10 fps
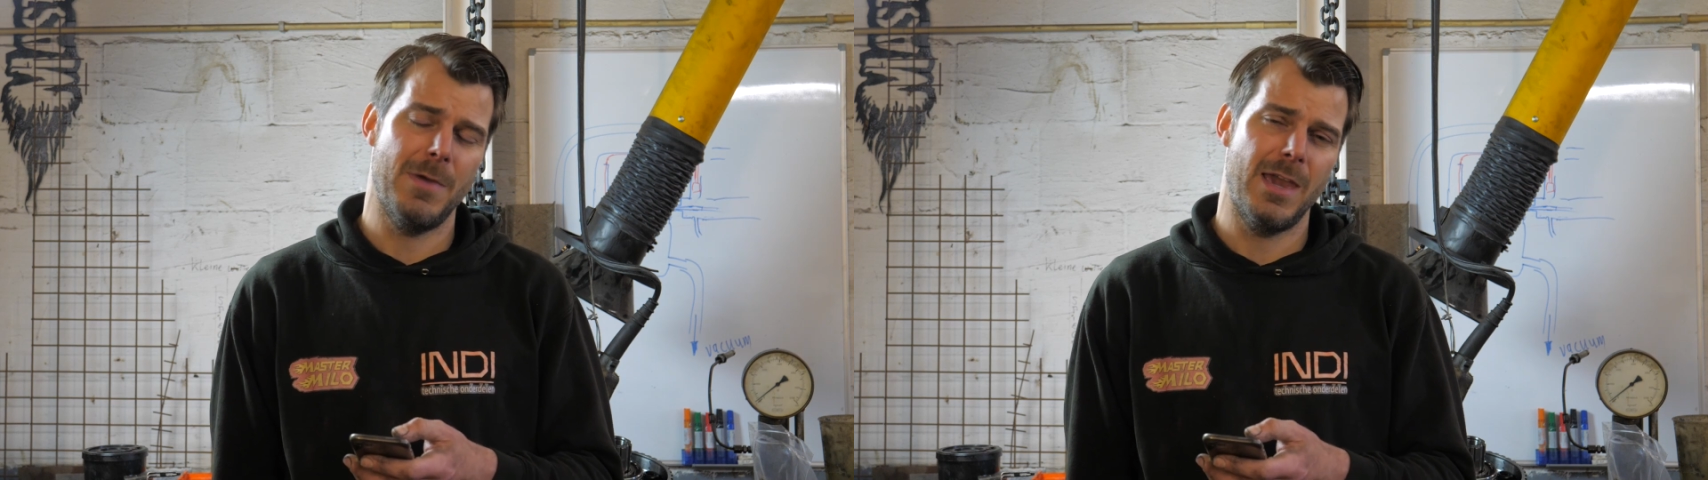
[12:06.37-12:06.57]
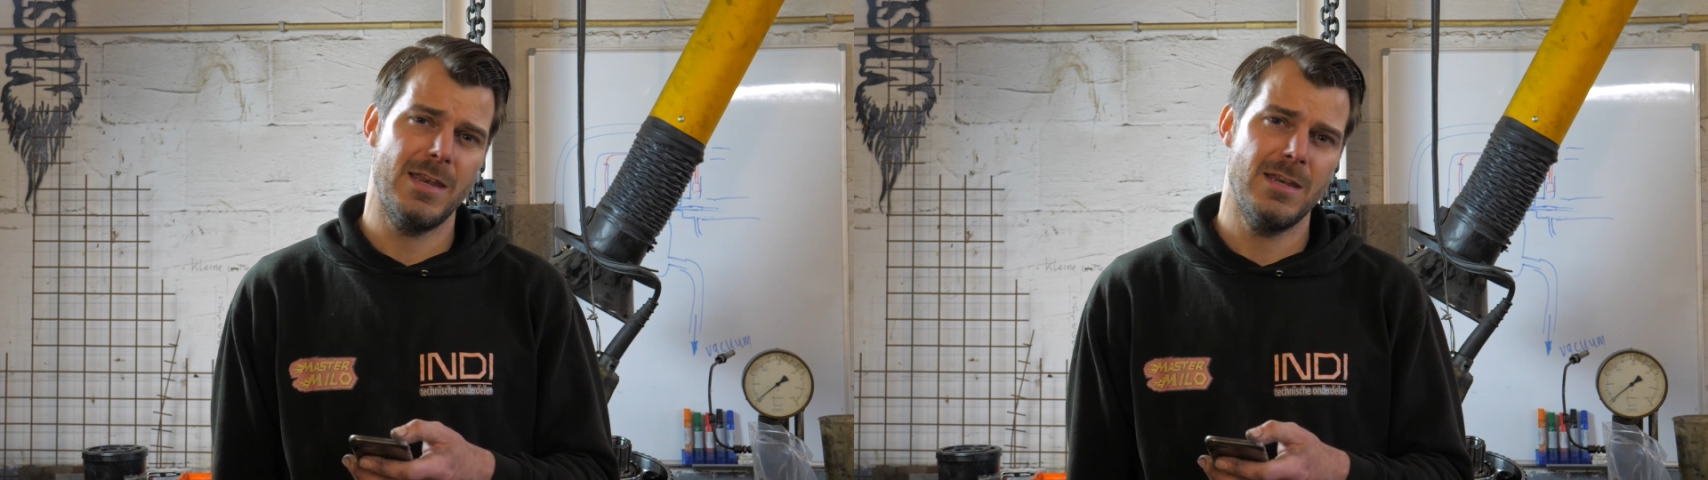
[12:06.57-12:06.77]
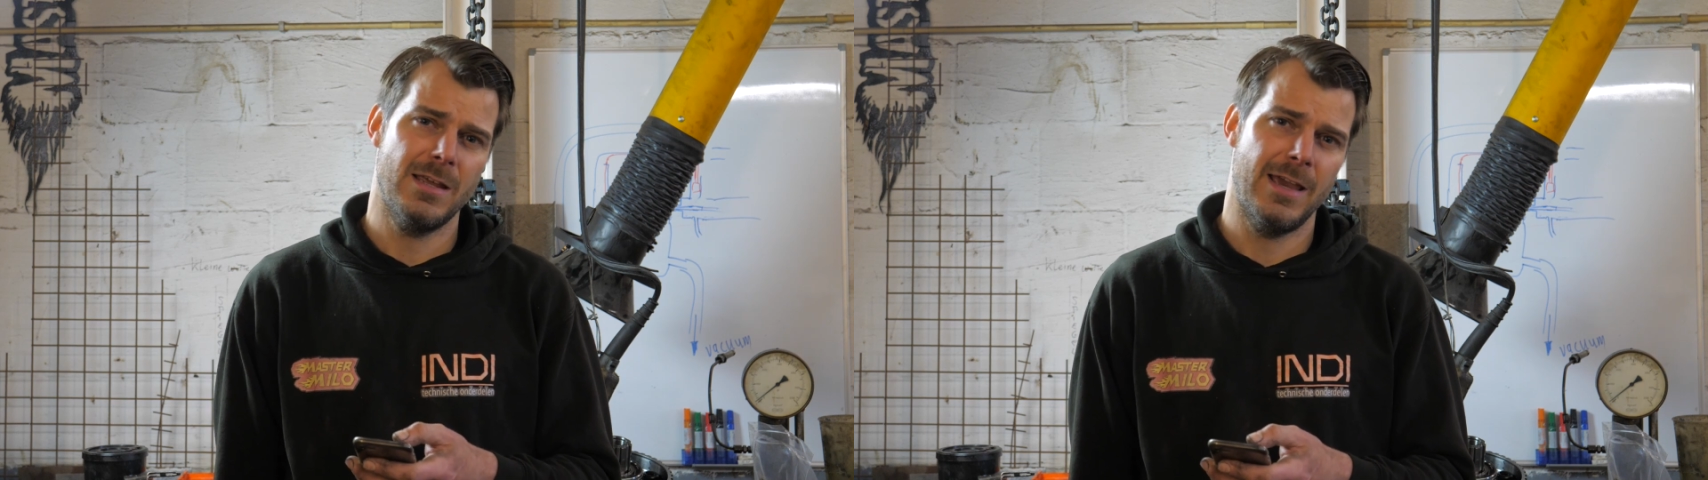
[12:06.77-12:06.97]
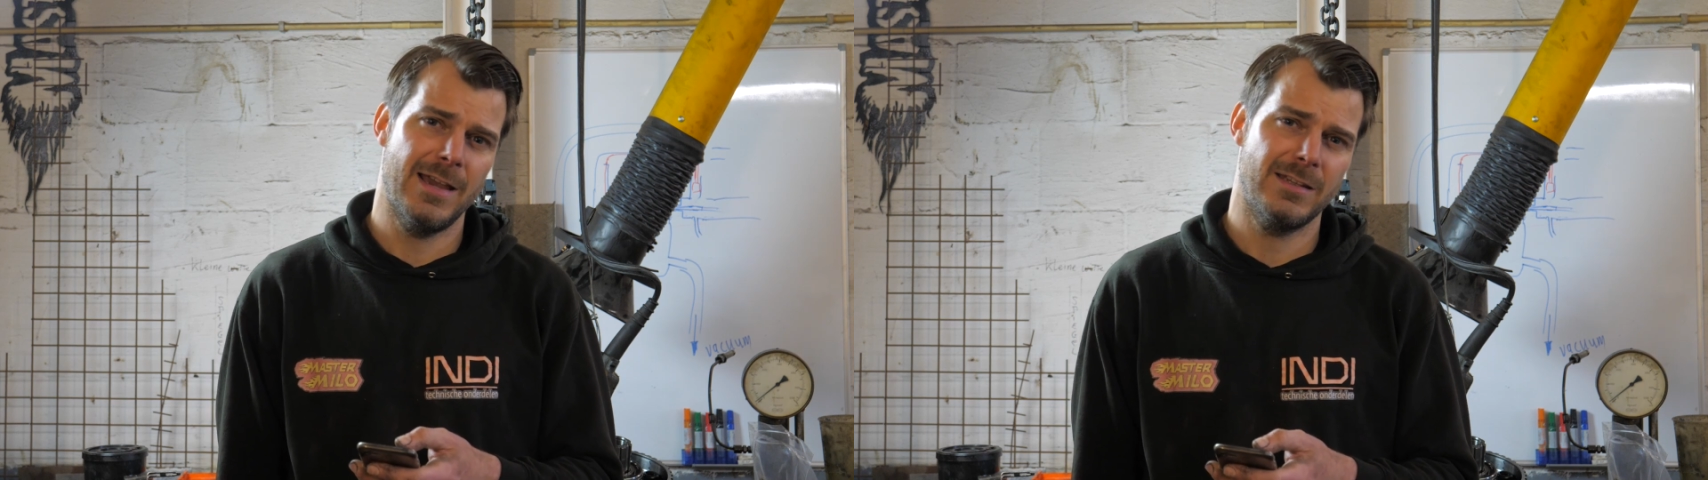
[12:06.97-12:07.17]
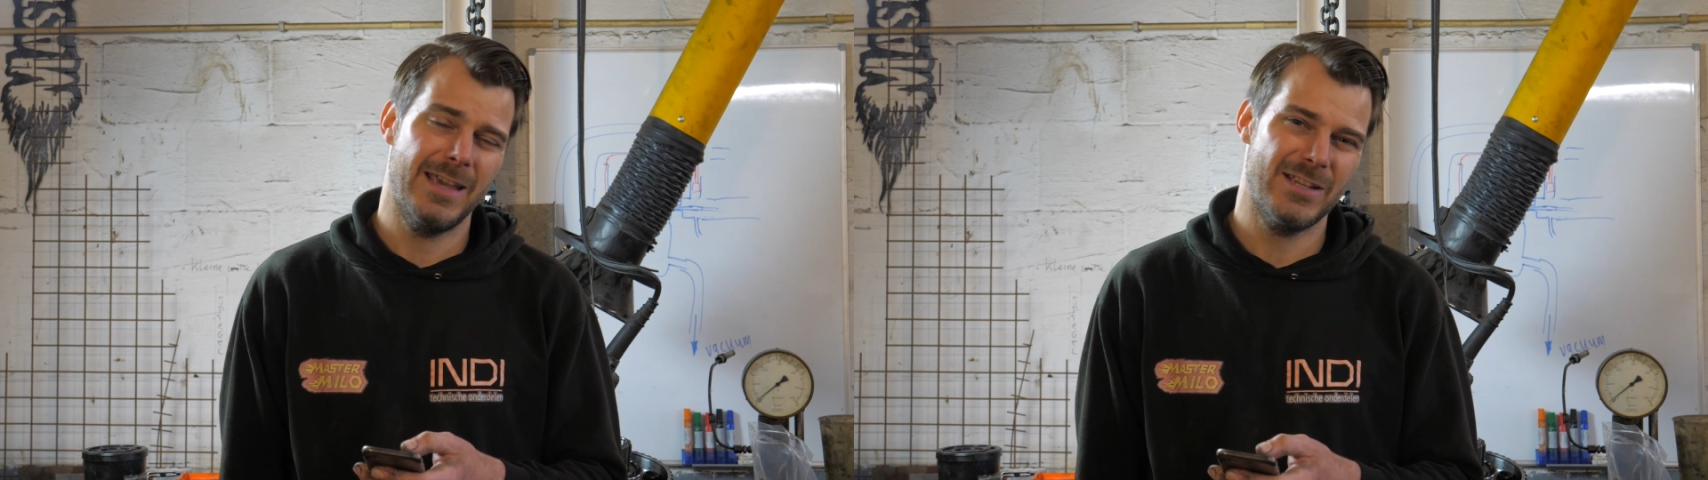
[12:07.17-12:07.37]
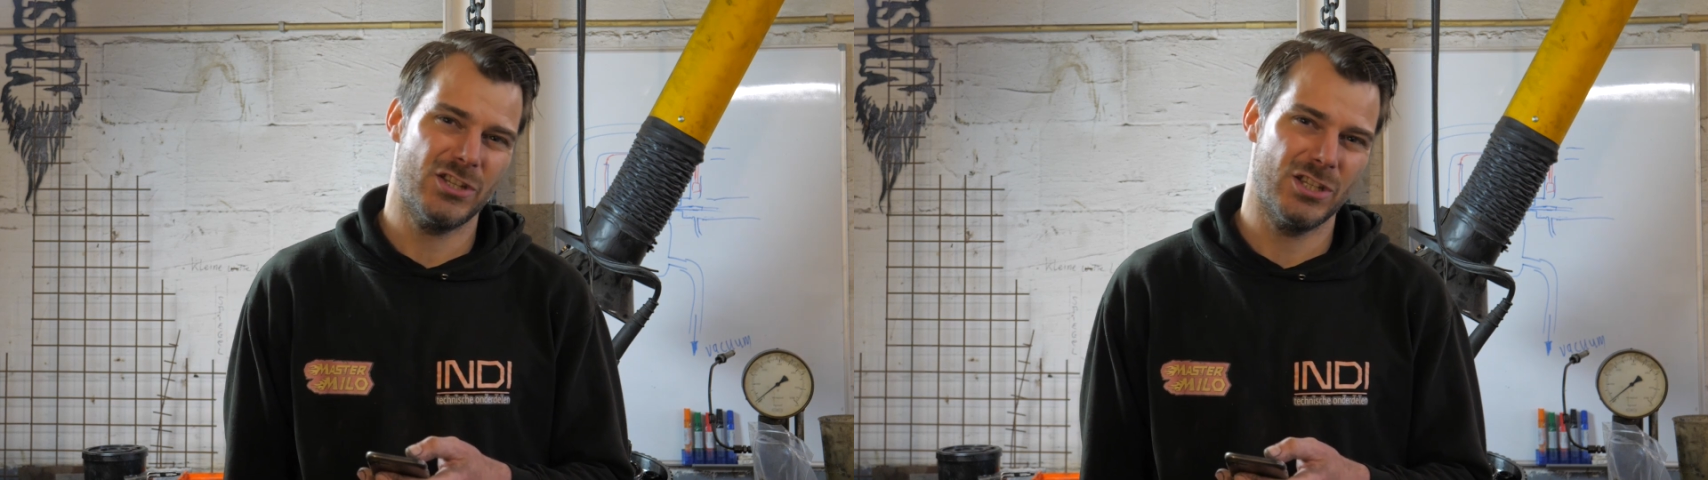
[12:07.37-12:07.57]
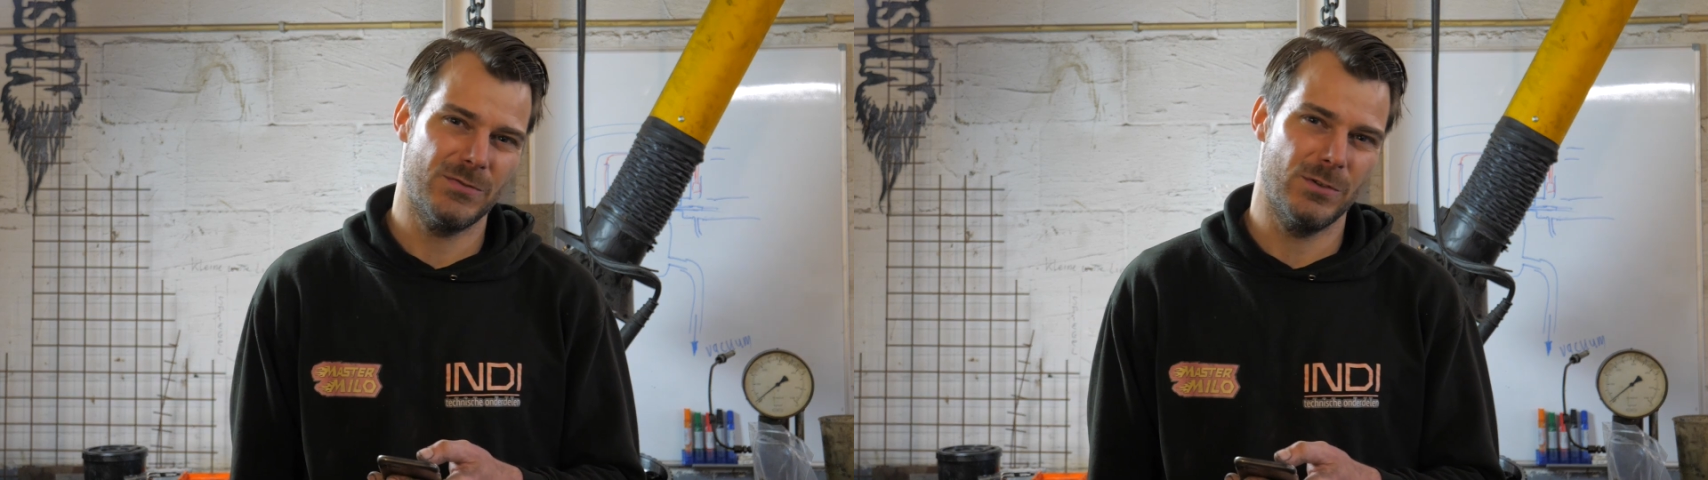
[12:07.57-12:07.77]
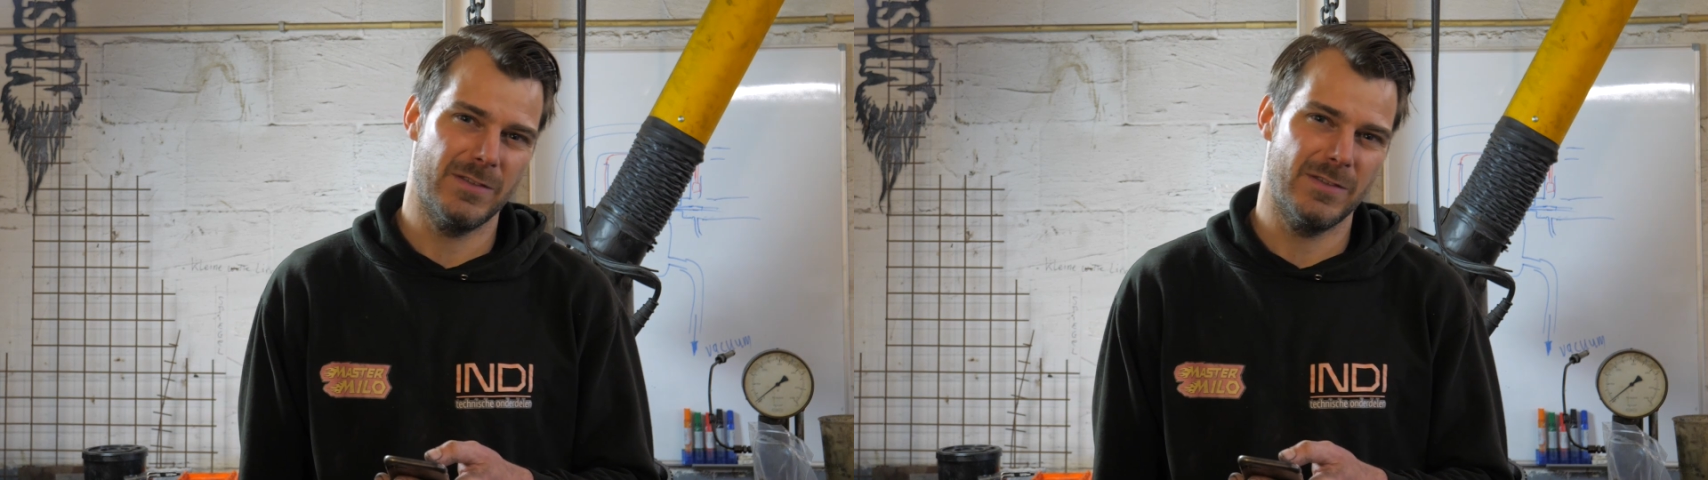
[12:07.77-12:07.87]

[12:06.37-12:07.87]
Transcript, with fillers: main head gaskets for